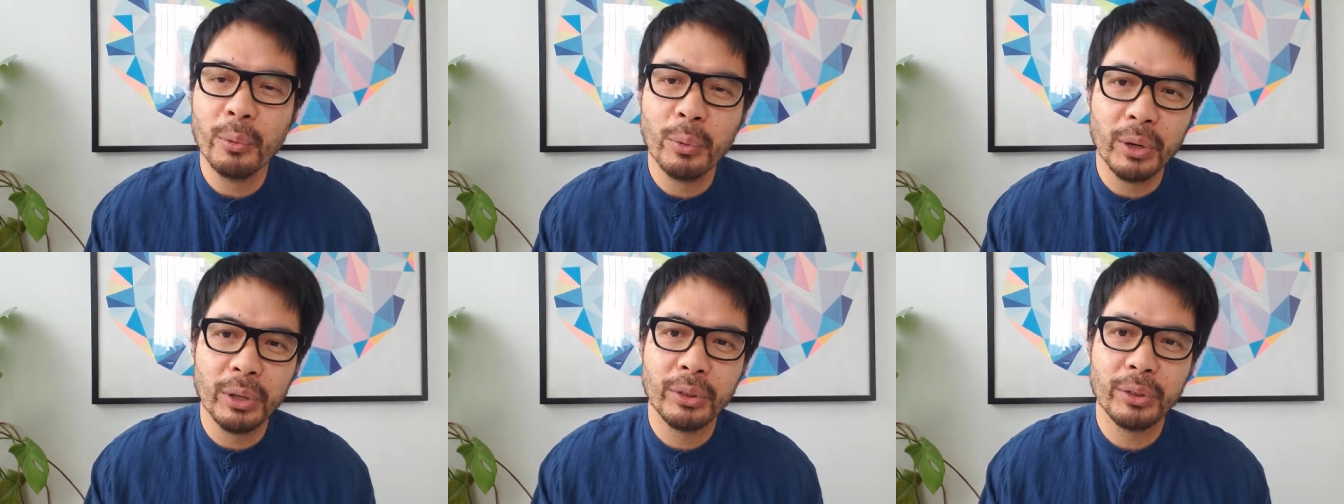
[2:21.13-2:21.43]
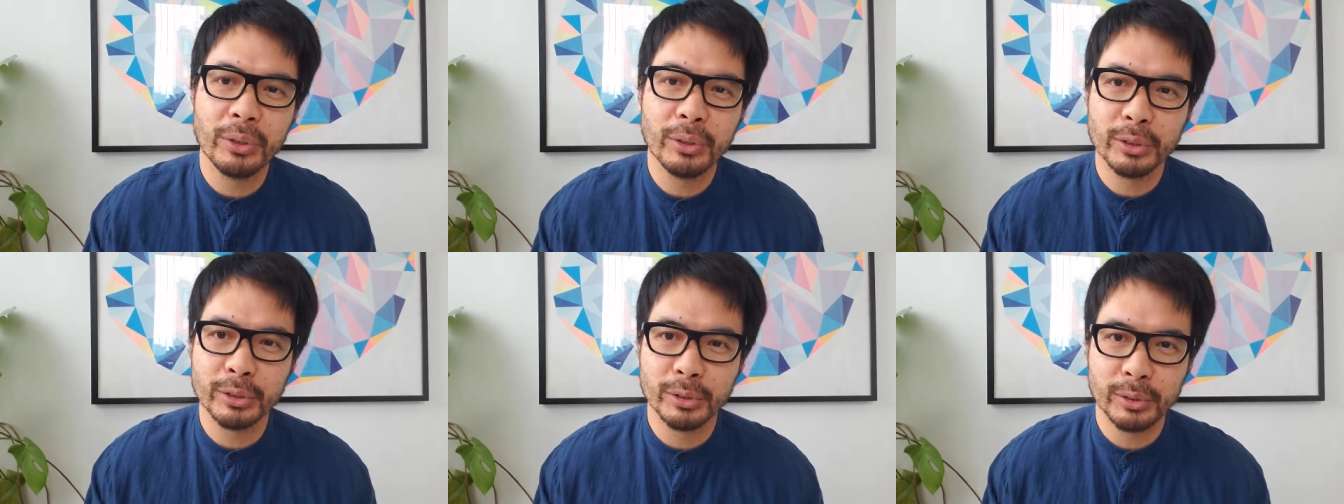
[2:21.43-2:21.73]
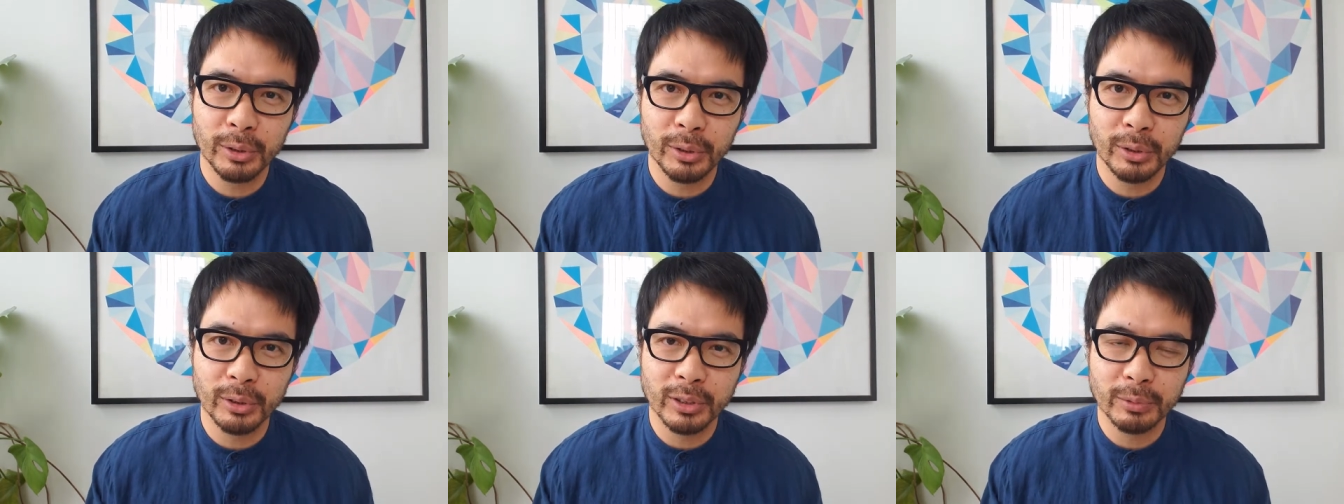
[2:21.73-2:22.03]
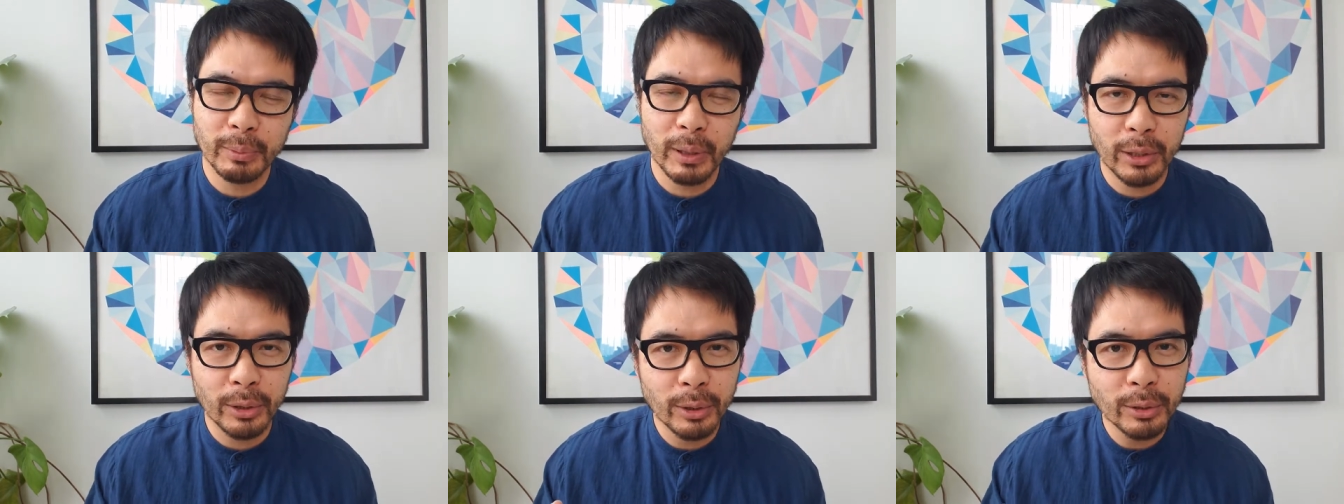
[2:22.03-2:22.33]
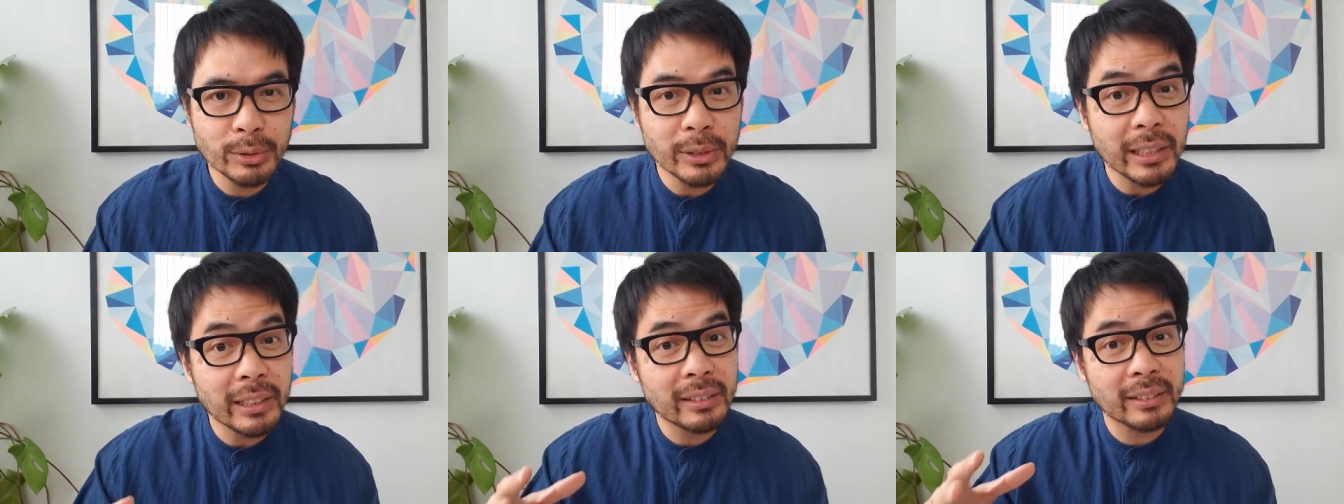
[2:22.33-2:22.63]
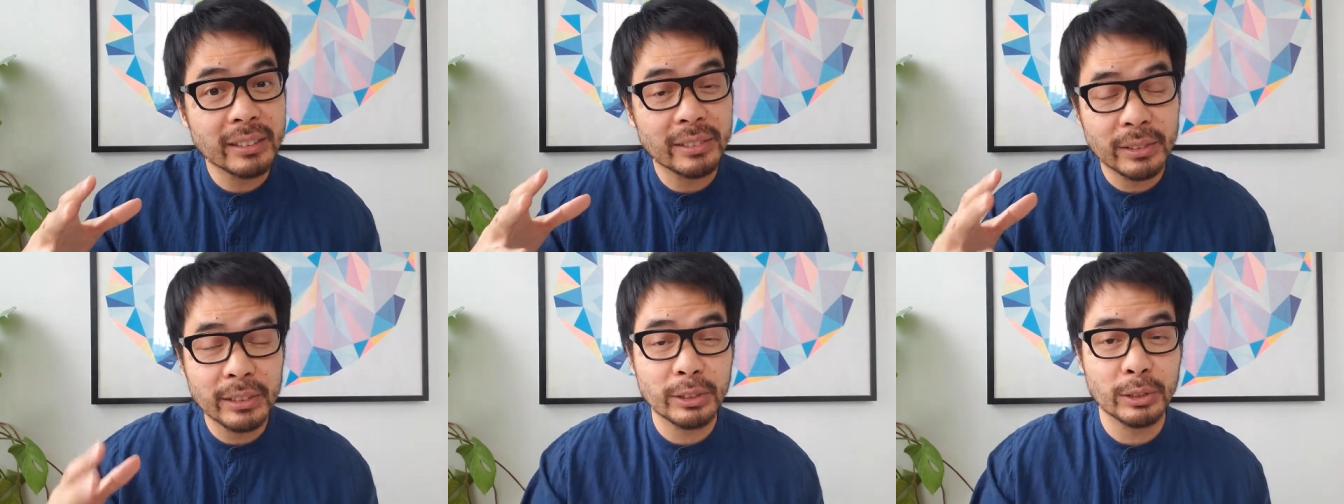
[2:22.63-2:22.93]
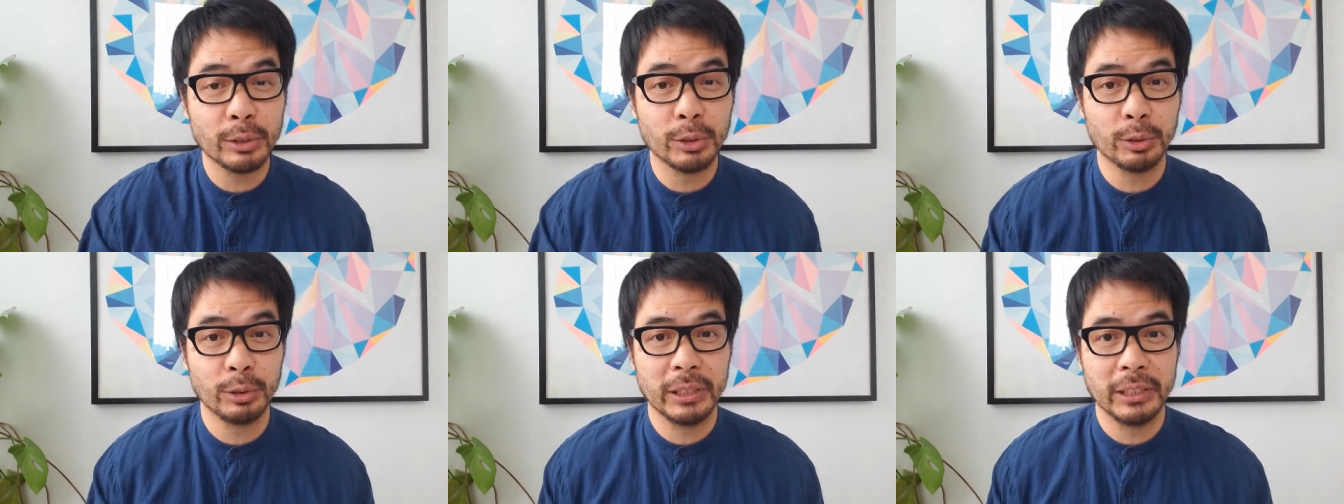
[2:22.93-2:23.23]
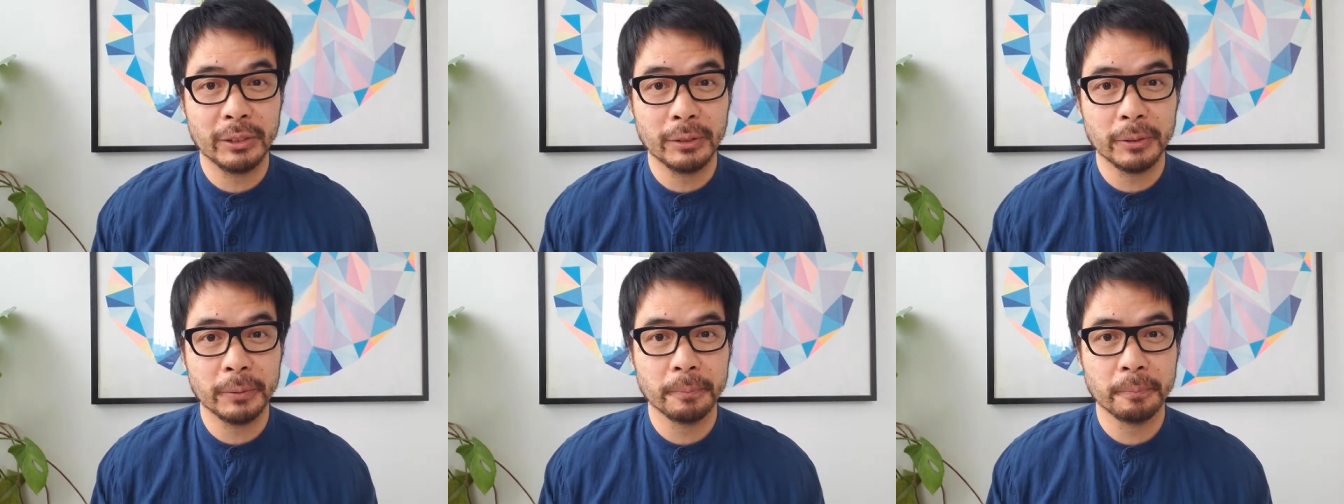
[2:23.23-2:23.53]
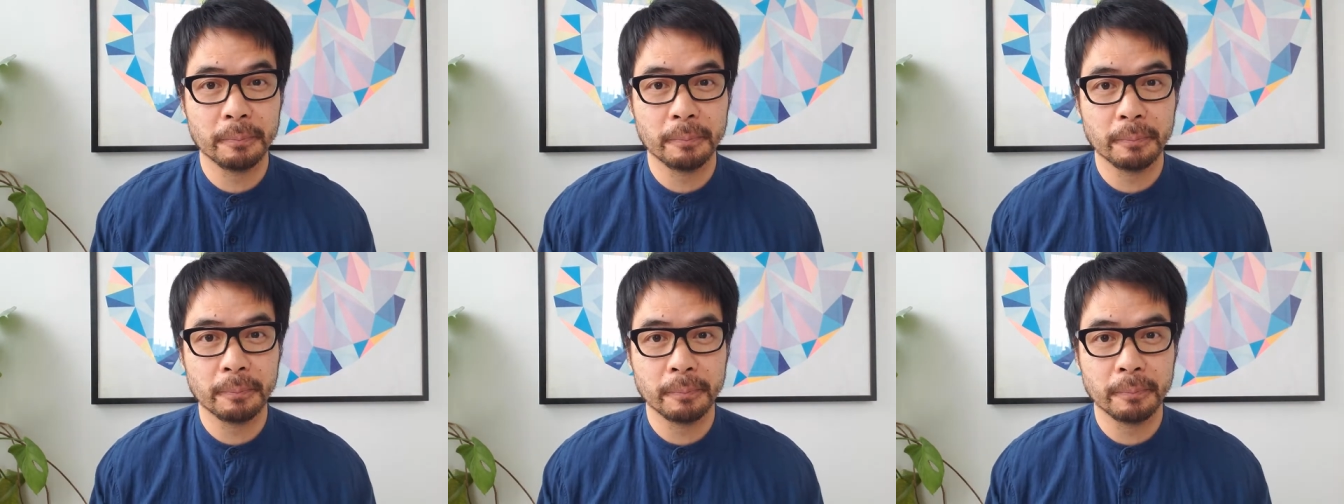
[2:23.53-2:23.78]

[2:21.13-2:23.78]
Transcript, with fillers: with your students by using decision trees.